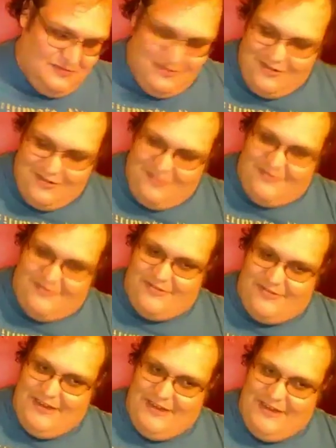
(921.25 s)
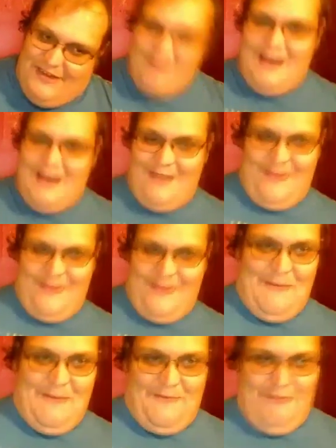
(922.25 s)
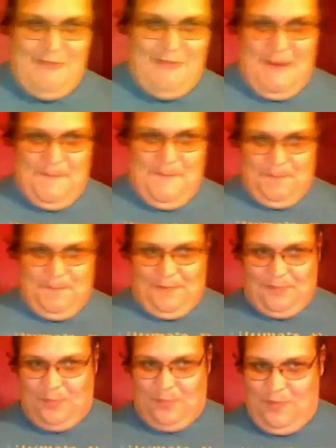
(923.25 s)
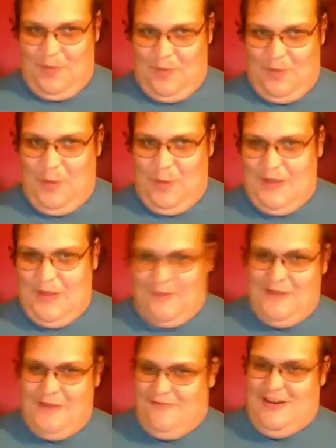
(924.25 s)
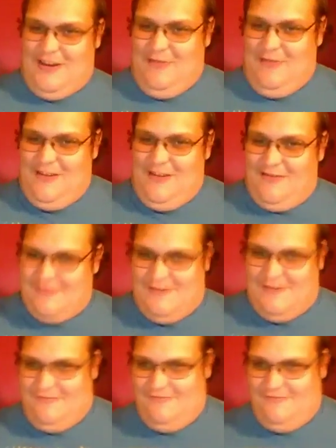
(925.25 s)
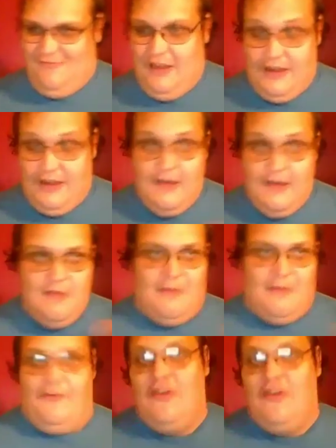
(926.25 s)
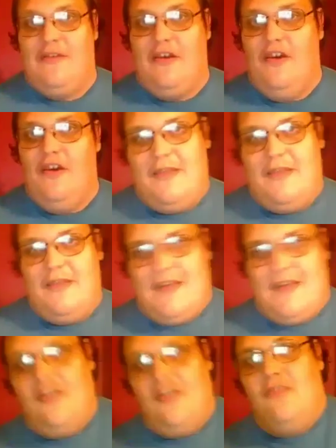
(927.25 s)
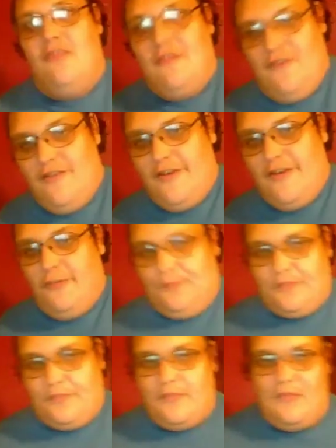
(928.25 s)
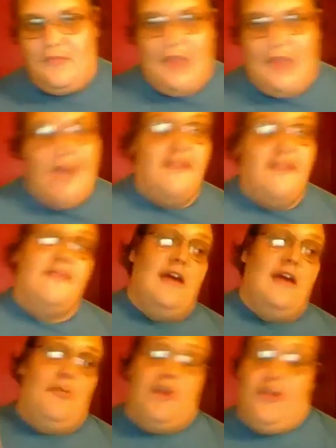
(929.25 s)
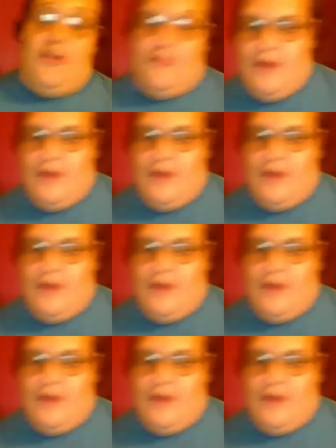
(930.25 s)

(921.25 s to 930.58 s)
or shall we'll wait for them for a bit, because I want to move on. I want to talk about like my first year, my second year, my third year, and this is how I'm going to do it.